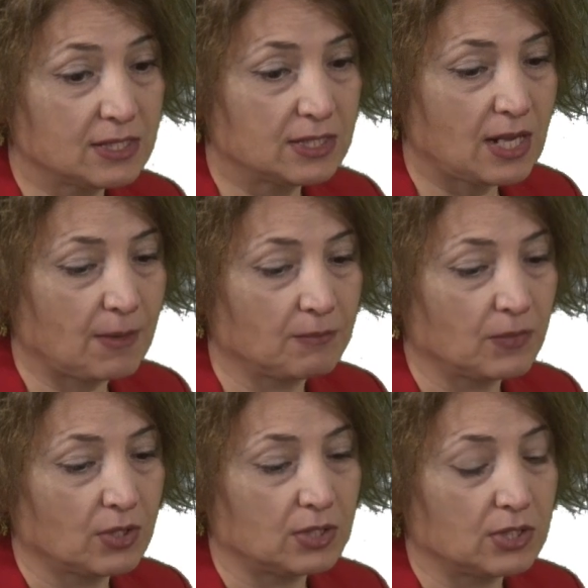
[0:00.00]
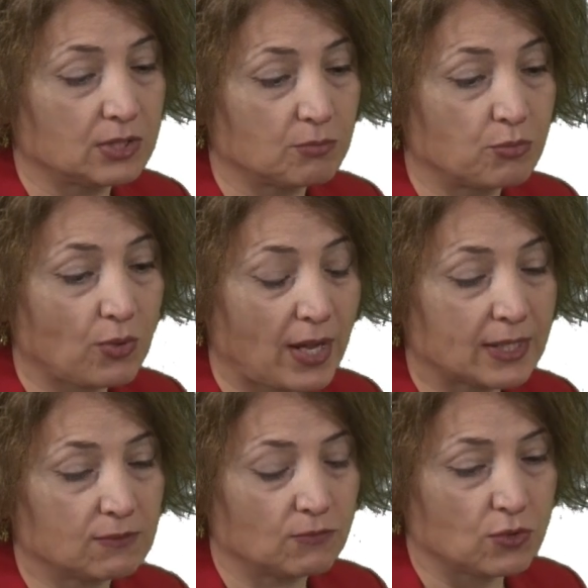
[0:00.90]
them in the
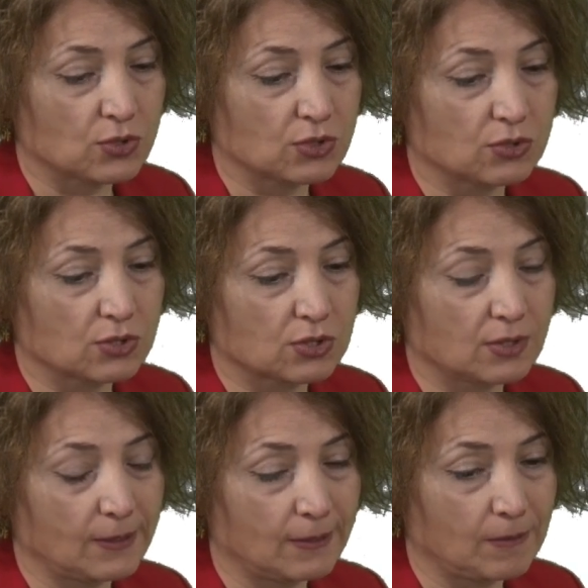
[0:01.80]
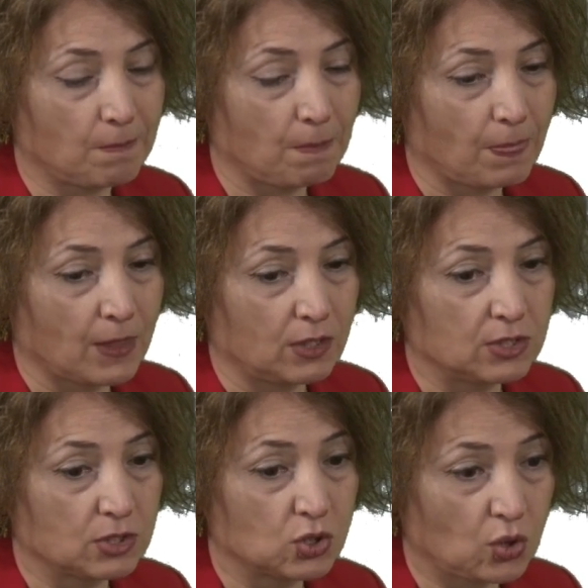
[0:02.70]
bread versus in
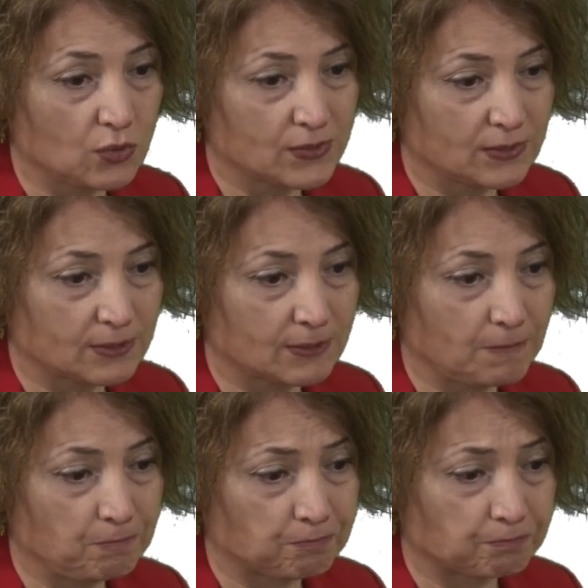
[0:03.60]
the dough system.